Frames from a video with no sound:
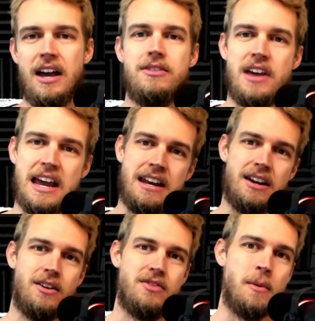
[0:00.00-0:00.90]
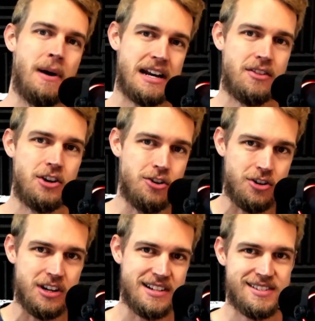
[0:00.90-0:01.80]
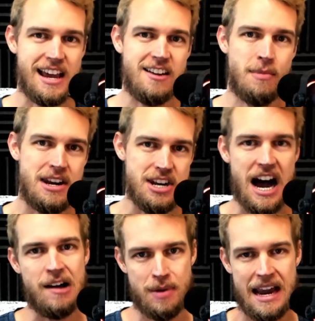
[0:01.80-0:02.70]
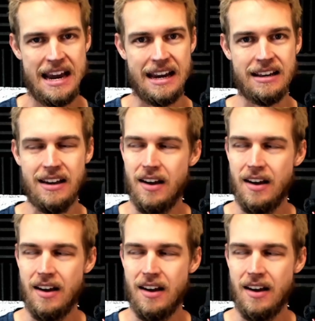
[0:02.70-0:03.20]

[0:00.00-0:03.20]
than the money that you're going to save by not paying